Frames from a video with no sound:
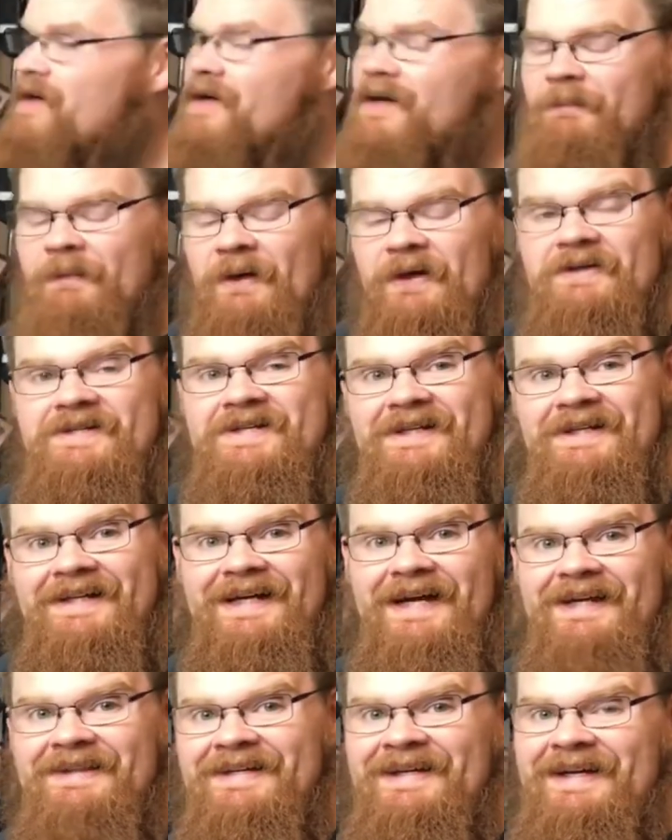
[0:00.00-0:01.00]

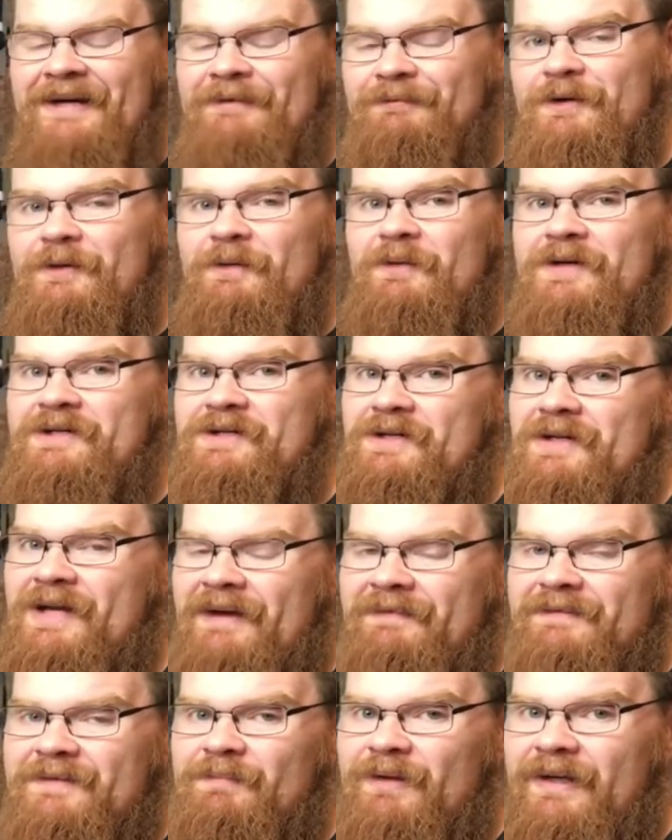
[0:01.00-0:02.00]
Personally, I think everyone should
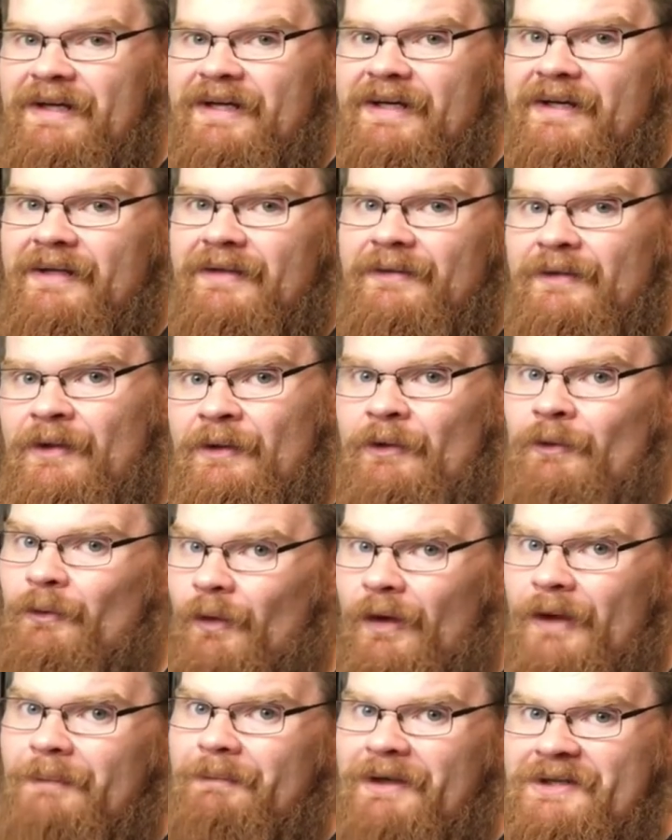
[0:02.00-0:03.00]
have to play
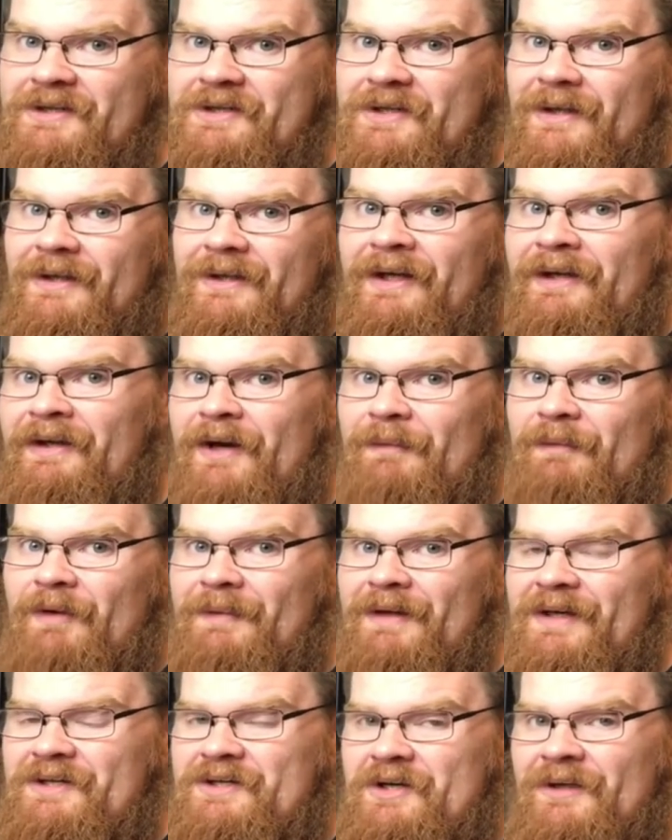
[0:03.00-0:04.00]
Word Muncher and Number
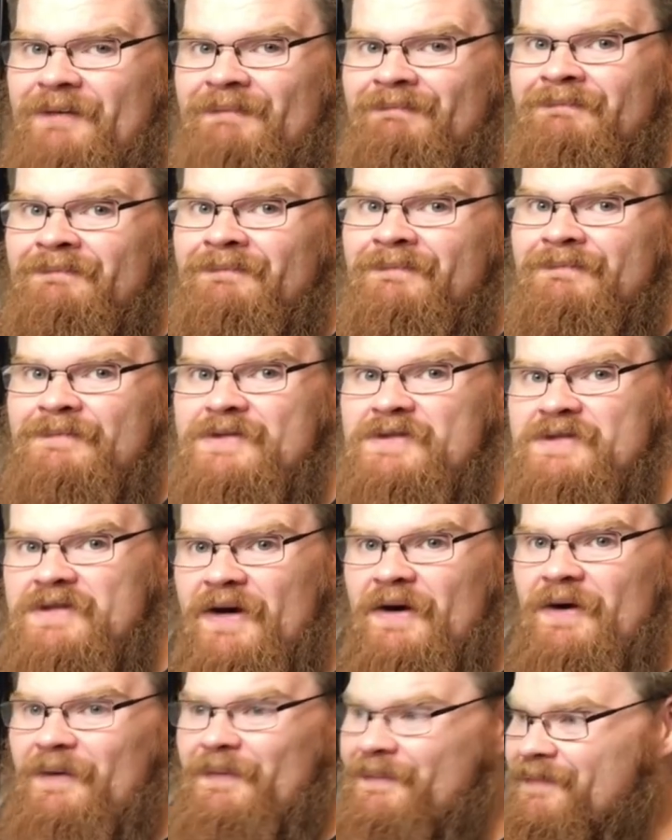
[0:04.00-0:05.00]
Muncher.
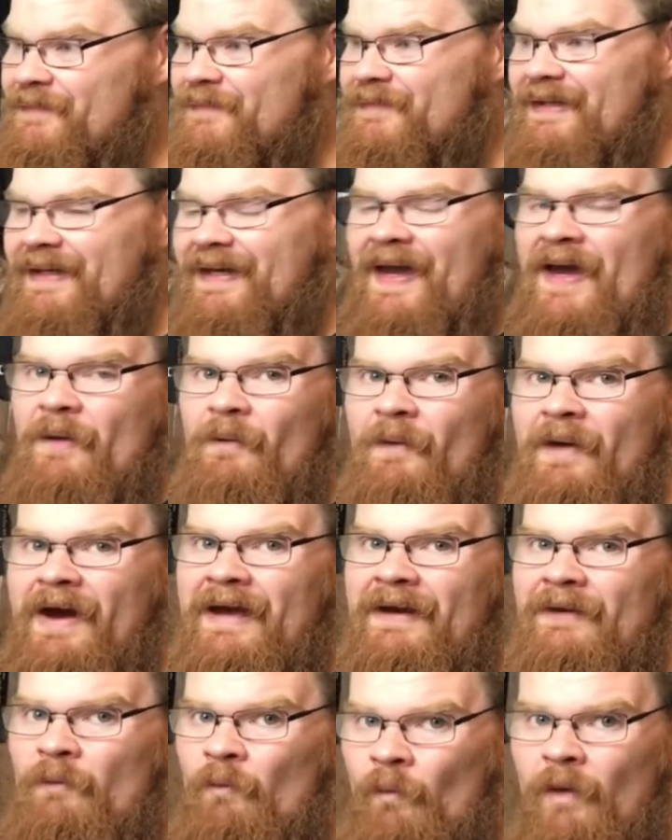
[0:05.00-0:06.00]
So, can't
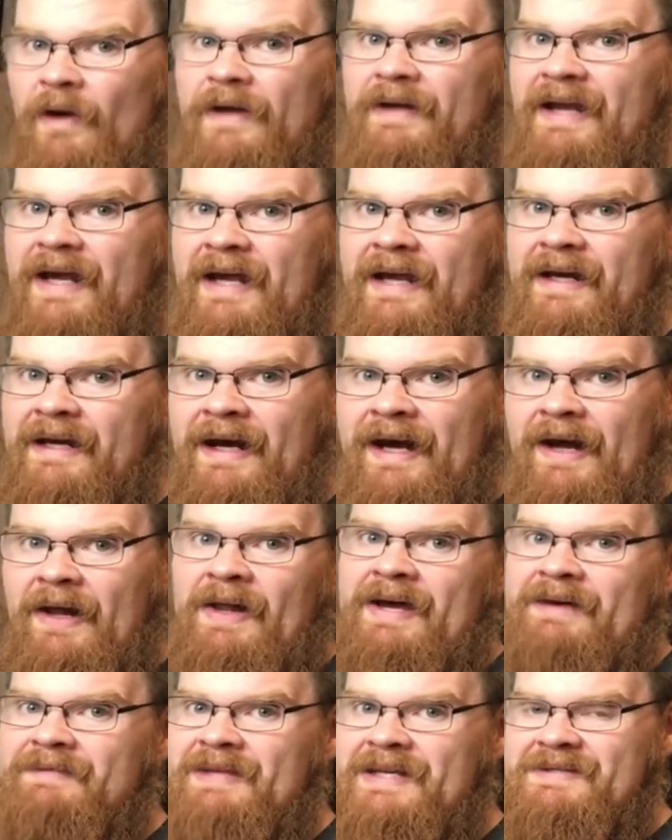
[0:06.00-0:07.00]
wait. One day I'll
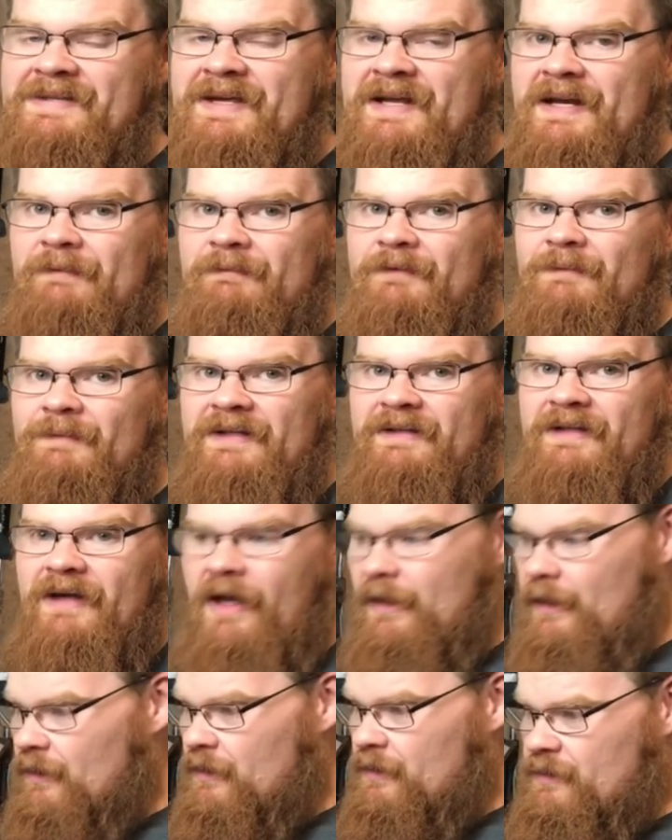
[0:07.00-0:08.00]
have that set up for my
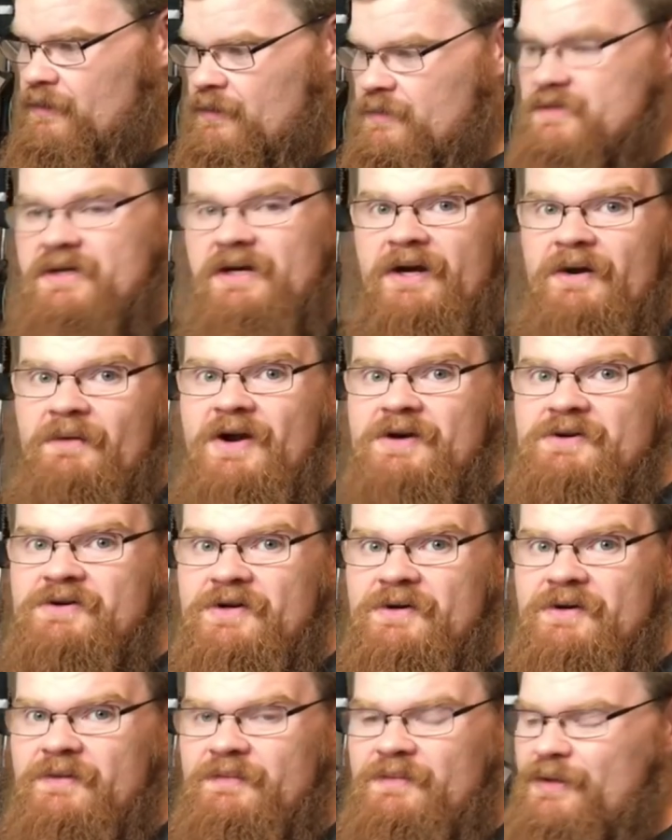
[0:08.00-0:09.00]
toddler using a
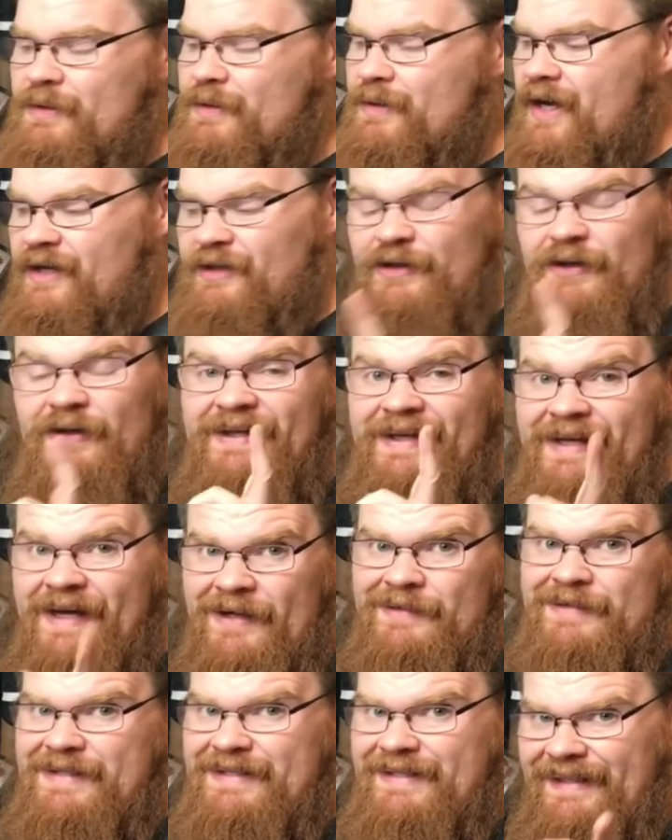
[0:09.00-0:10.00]
retro computer, and you
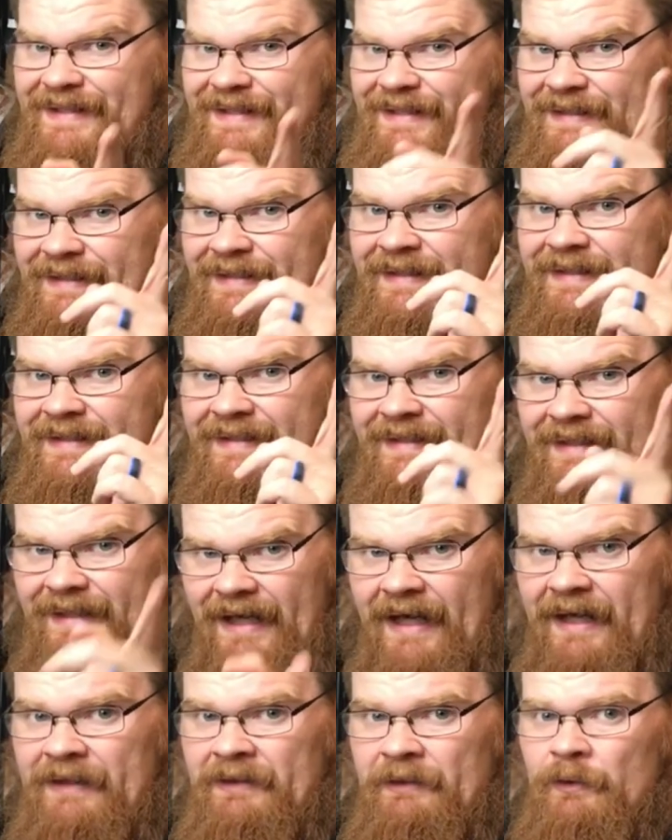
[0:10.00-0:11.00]
guarantee
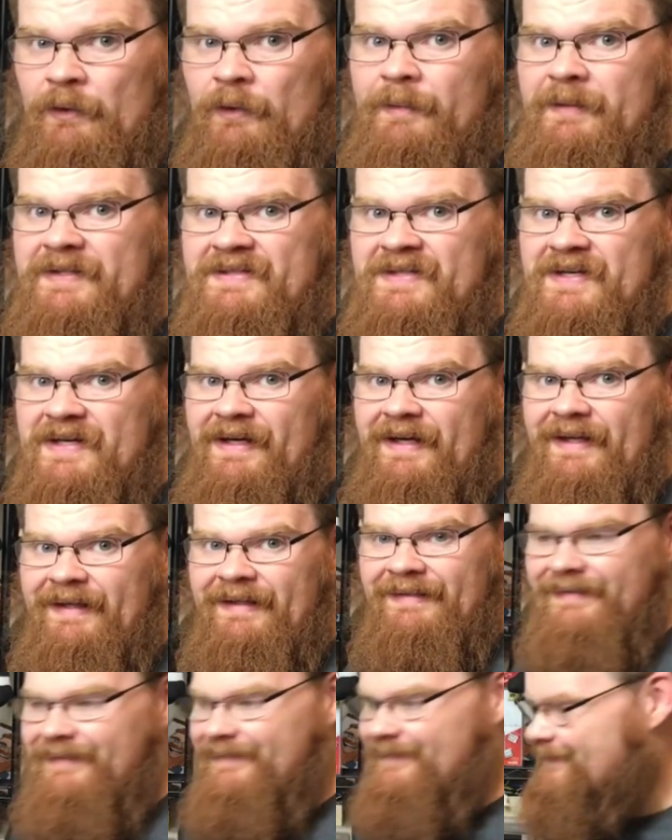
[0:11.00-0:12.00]
you will be seeing
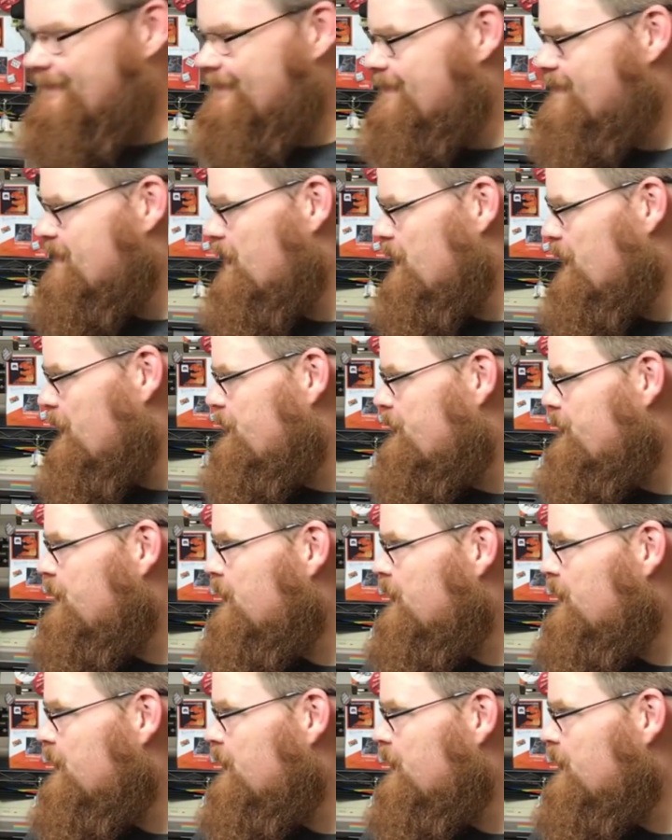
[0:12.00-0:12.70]
it. So,